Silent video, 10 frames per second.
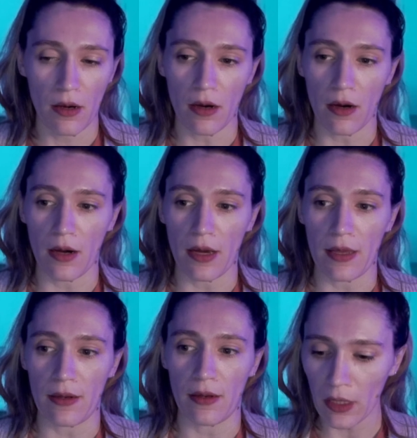
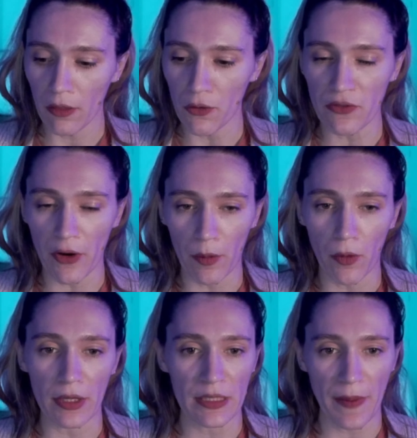on those variable
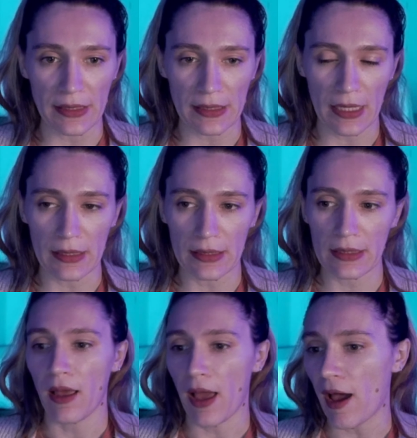expenses.
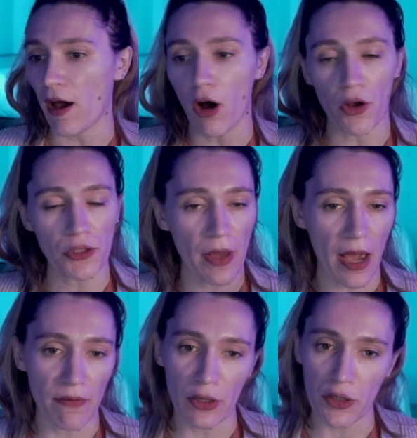Ha also
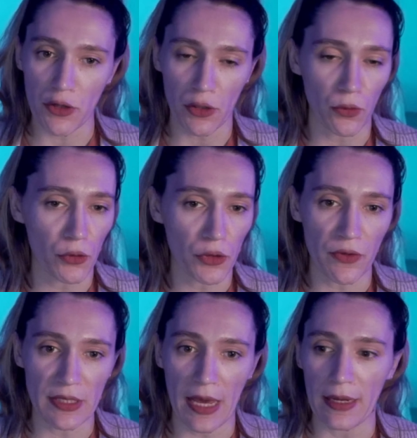having strict rules for
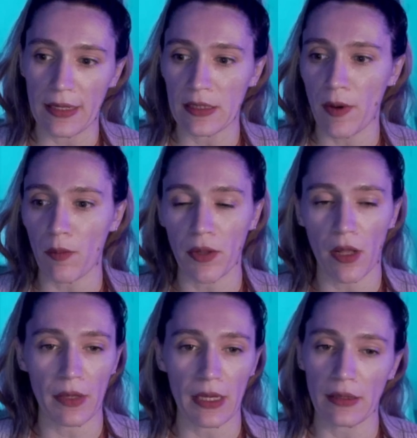tenants about
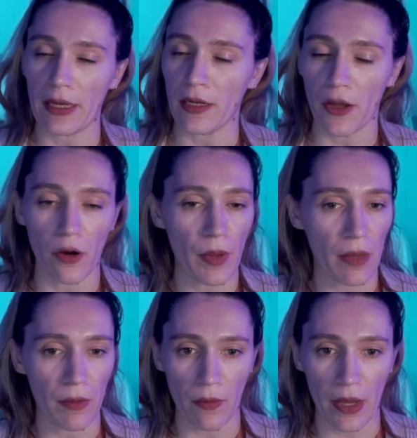plumbing, like no
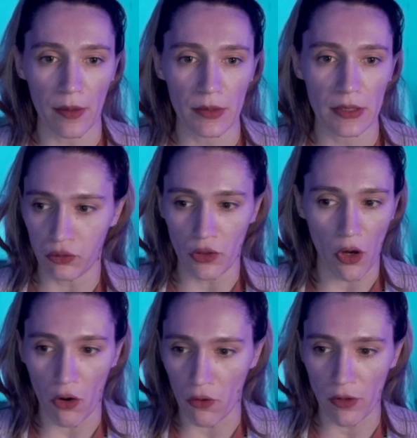baby wipes,
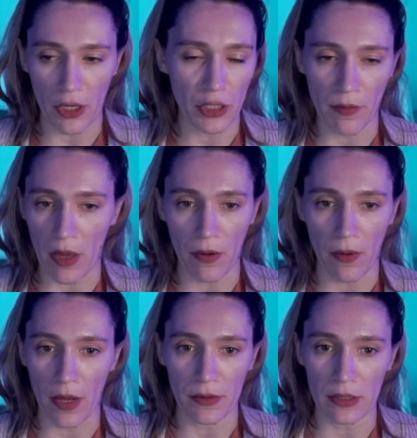no flushing baby
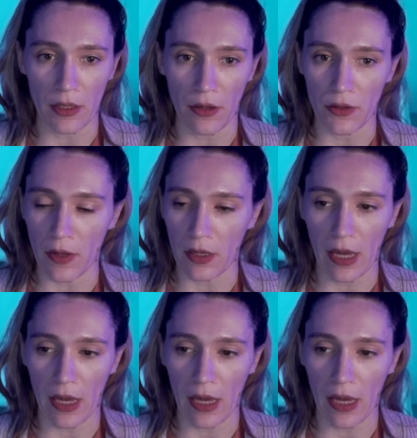wipes is a huge one.